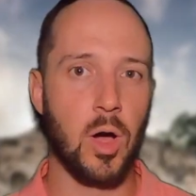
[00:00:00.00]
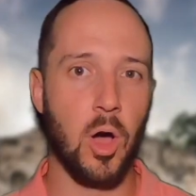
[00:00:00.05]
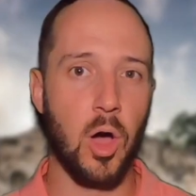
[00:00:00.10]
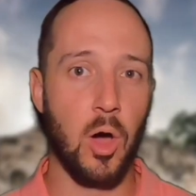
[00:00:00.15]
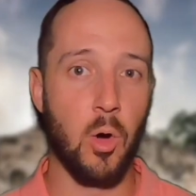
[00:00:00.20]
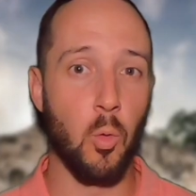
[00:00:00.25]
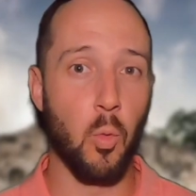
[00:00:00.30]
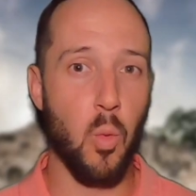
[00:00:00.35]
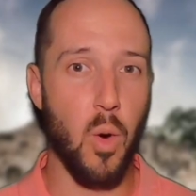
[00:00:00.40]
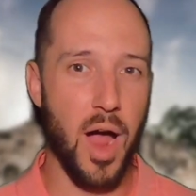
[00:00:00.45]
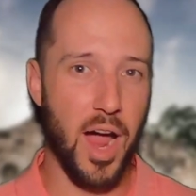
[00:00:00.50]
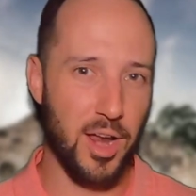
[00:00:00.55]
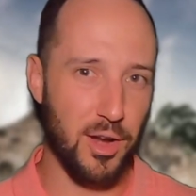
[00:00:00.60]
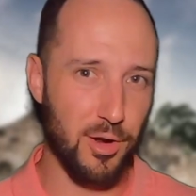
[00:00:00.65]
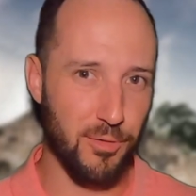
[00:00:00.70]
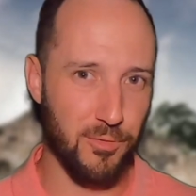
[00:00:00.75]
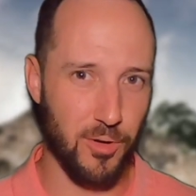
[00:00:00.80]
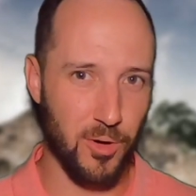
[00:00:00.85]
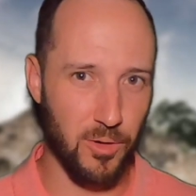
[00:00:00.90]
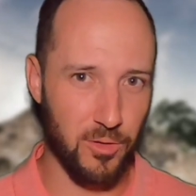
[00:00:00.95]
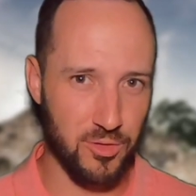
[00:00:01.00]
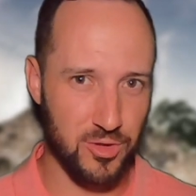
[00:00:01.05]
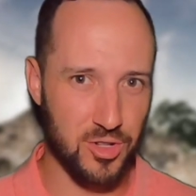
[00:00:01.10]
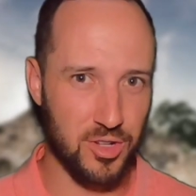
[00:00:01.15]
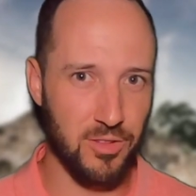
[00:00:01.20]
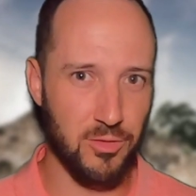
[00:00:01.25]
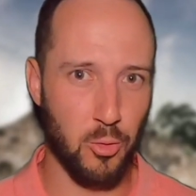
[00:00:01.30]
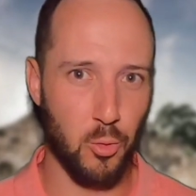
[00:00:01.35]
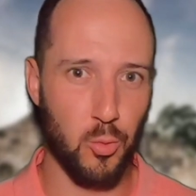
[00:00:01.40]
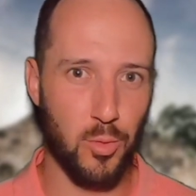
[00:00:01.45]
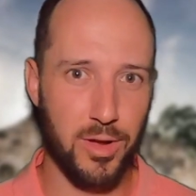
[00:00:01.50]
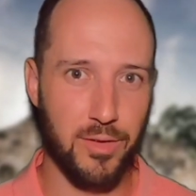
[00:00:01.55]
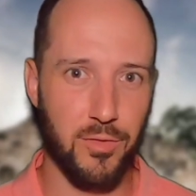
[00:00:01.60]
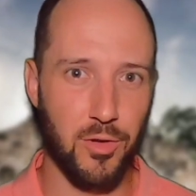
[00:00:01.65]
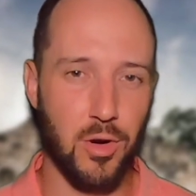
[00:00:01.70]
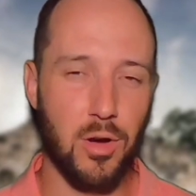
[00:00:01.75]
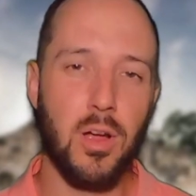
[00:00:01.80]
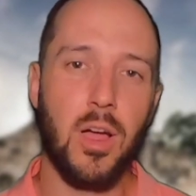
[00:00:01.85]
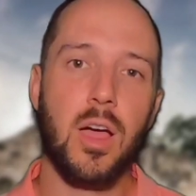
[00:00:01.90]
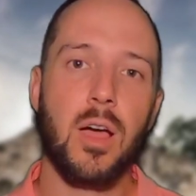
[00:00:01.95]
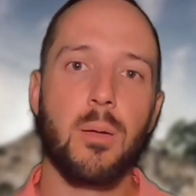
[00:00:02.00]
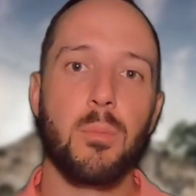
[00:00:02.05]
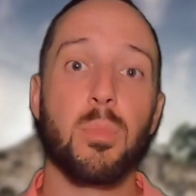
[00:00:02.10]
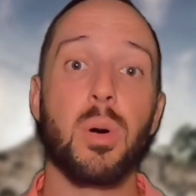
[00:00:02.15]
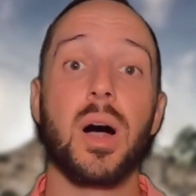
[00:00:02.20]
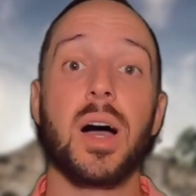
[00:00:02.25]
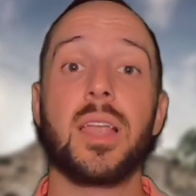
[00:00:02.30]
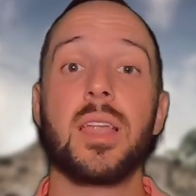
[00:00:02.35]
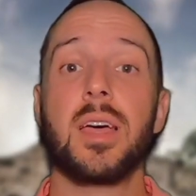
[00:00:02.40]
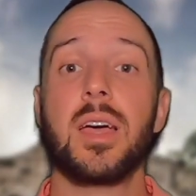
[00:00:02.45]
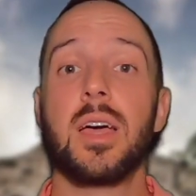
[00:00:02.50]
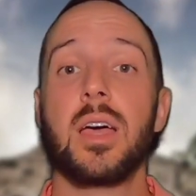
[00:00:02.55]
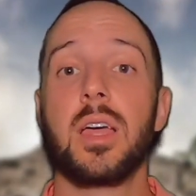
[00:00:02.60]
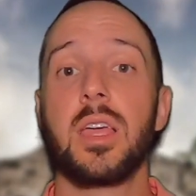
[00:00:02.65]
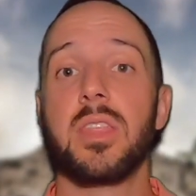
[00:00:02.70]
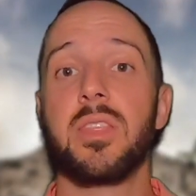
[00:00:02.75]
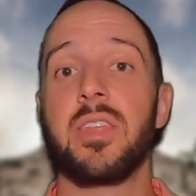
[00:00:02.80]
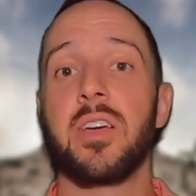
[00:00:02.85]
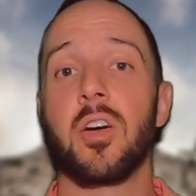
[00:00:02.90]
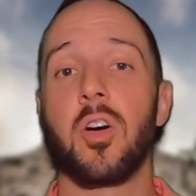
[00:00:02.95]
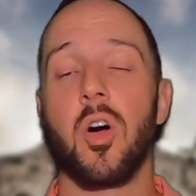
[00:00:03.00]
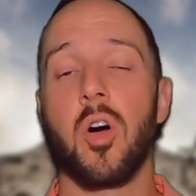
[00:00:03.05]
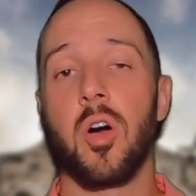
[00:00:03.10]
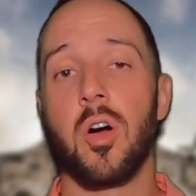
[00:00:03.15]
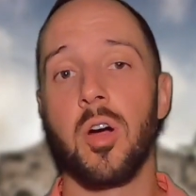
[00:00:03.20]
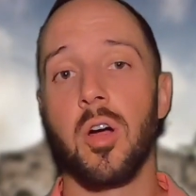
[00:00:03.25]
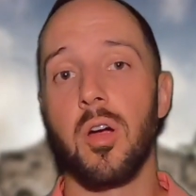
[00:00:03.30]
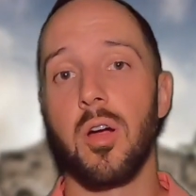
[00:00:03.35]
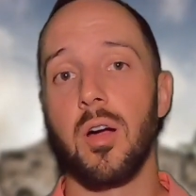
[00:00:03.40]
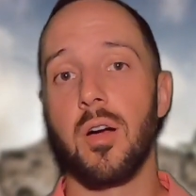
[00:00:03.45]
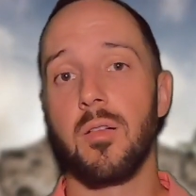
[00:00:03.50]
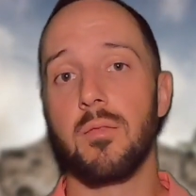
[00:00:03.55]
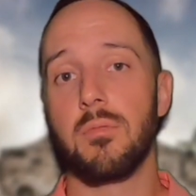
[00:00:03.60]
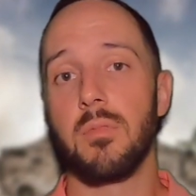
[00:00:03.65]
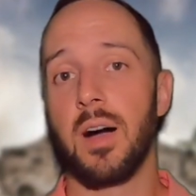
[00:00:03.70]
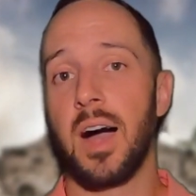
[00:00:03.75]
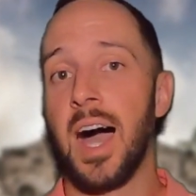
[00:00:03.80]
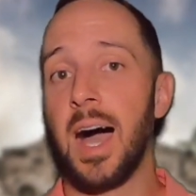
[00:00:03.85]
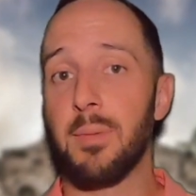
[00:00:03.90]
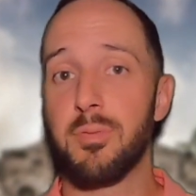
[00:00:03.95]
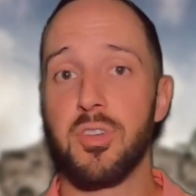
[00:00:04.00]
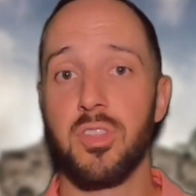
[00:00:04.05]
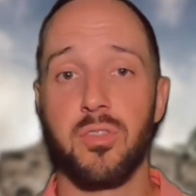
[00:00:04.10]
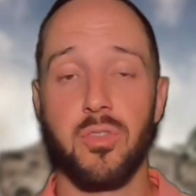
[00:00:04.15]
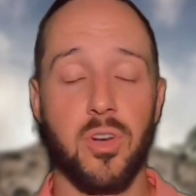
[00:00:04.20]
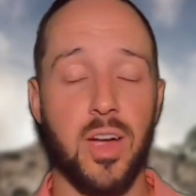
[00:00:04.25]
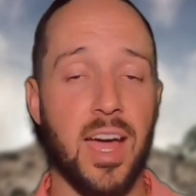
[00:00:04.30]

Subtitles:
a wider version of the river, but there are options for